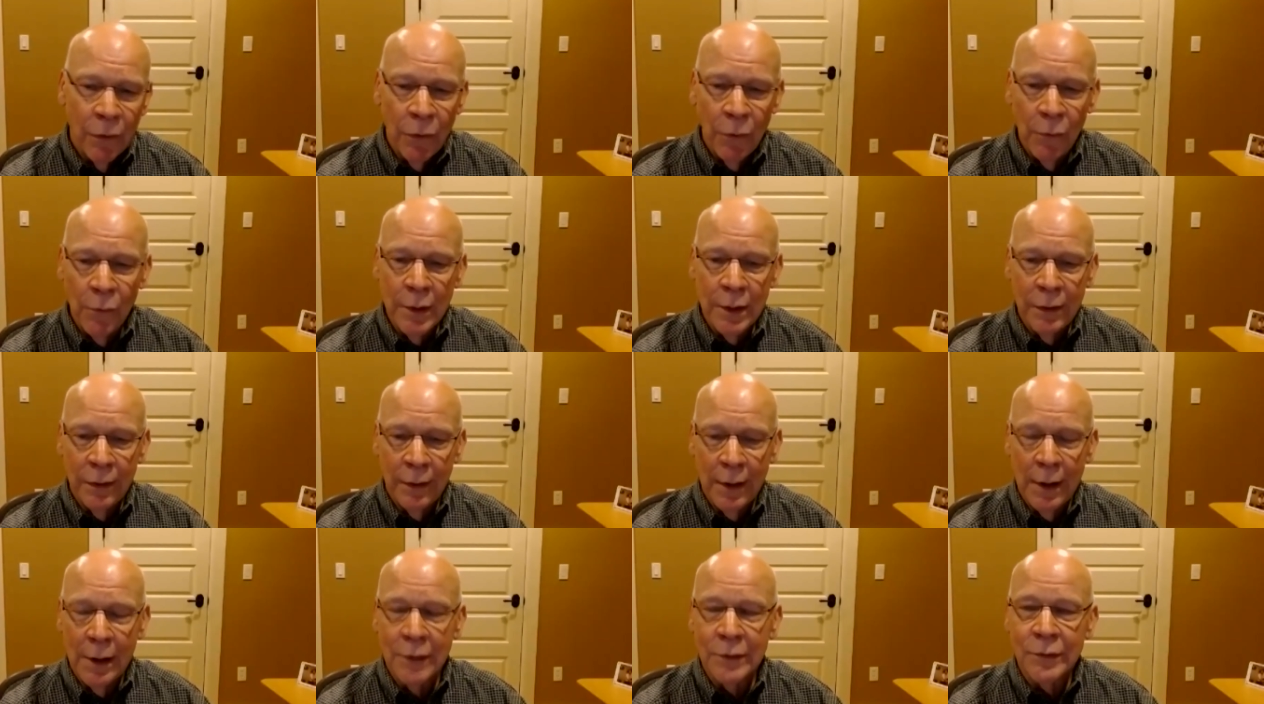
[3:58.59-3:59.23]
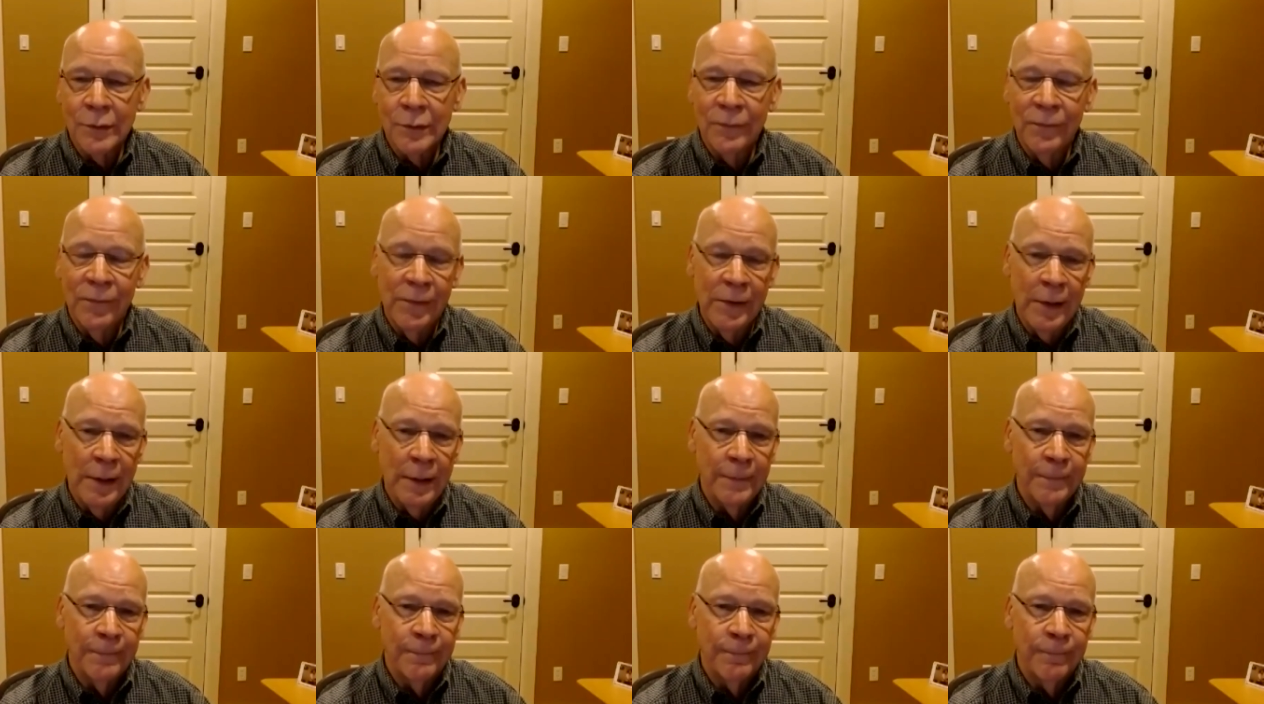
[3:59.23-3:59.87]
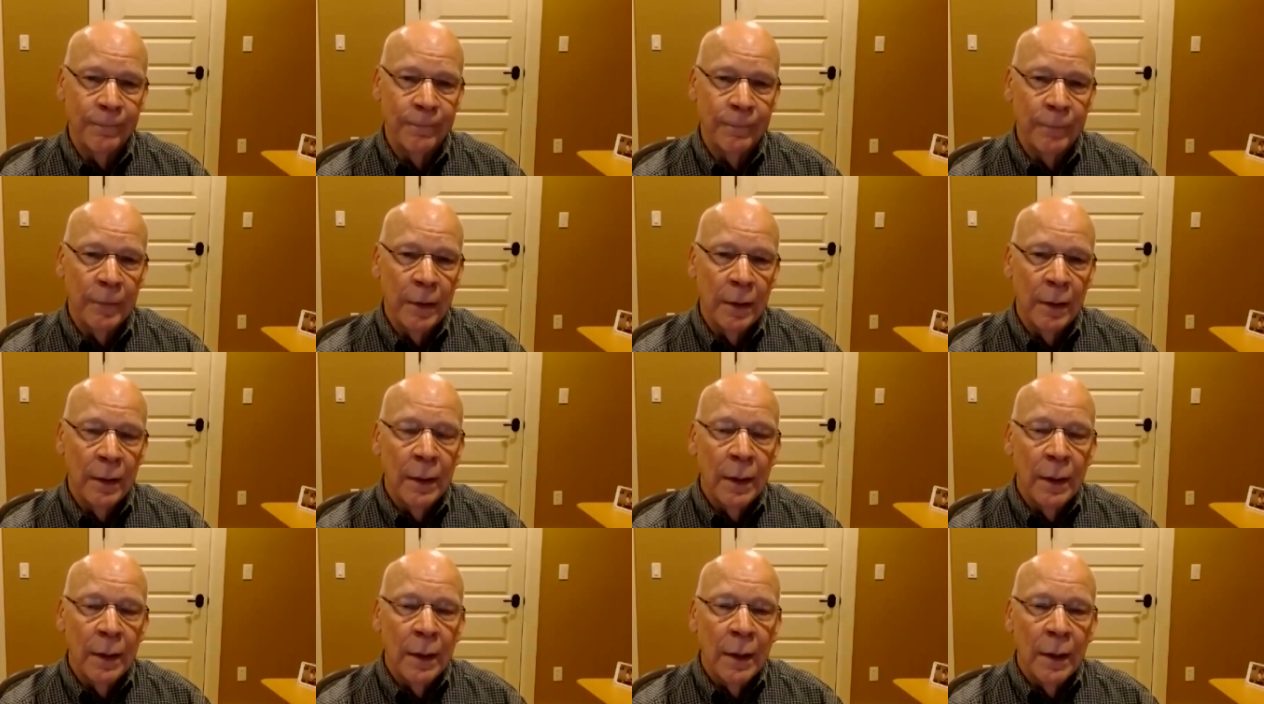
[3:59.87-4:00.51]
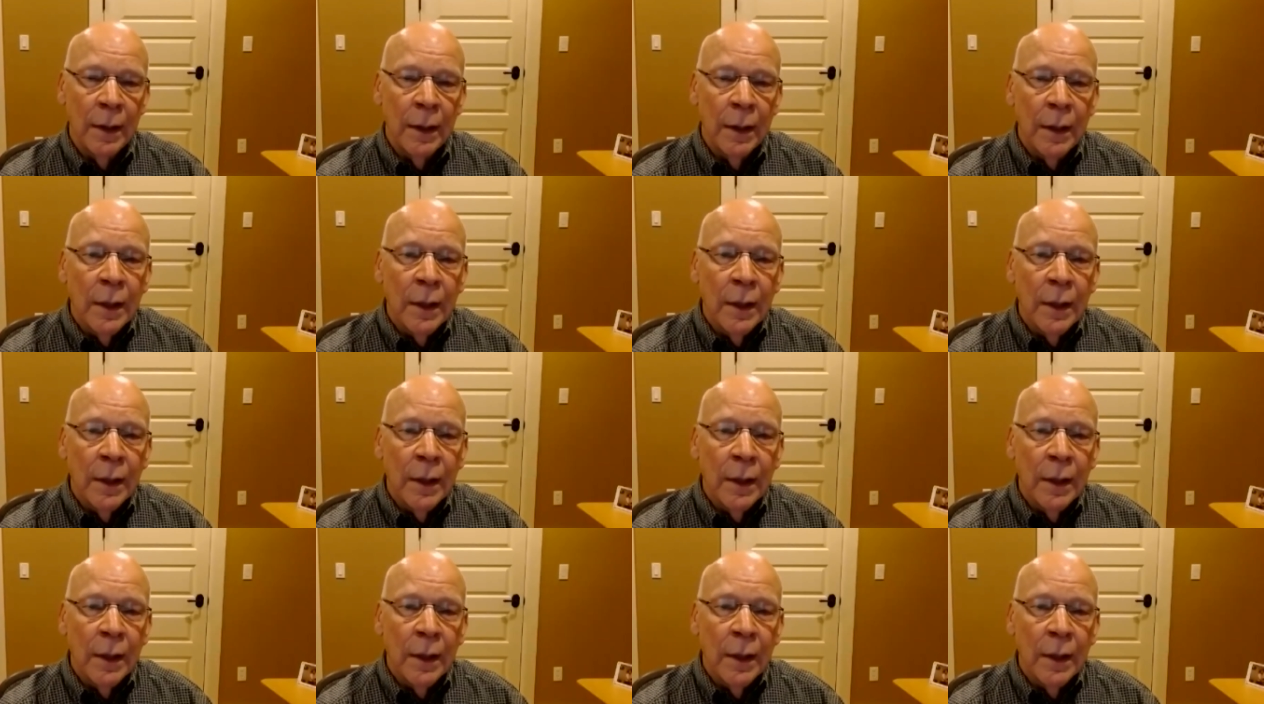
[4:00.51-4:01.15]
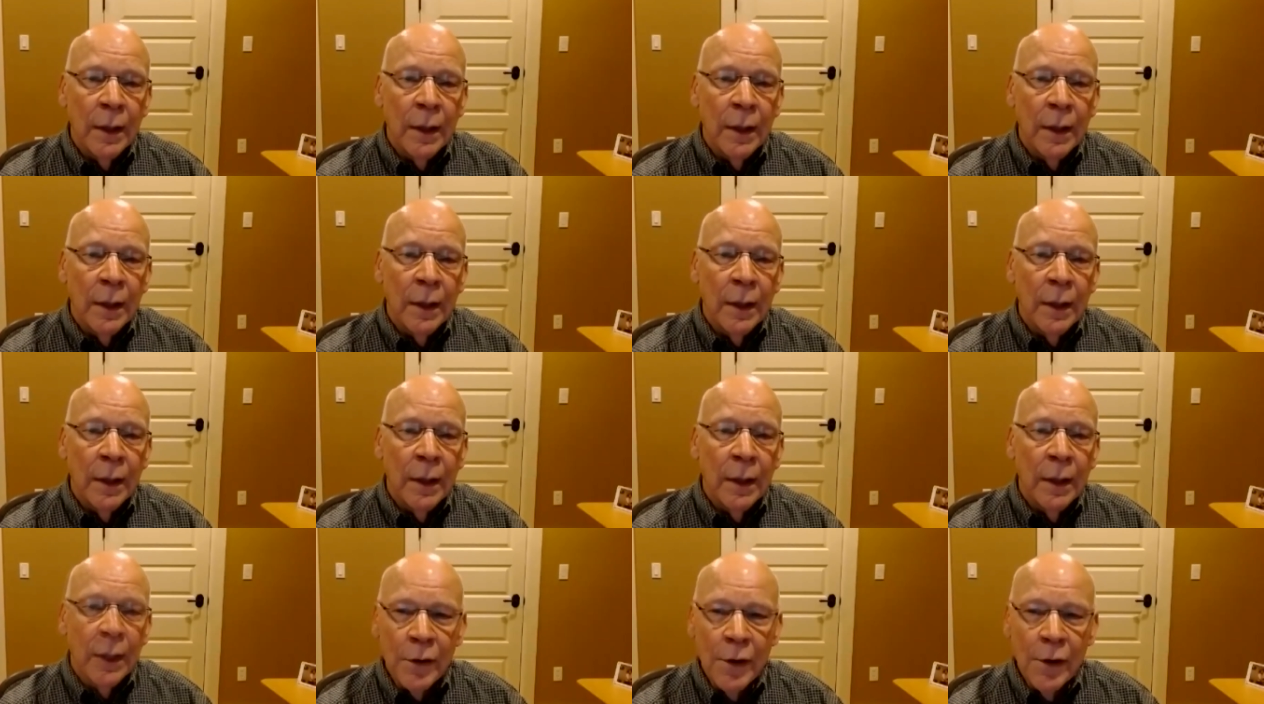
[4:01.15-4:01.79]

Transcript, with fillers: 30,000 feet. The interior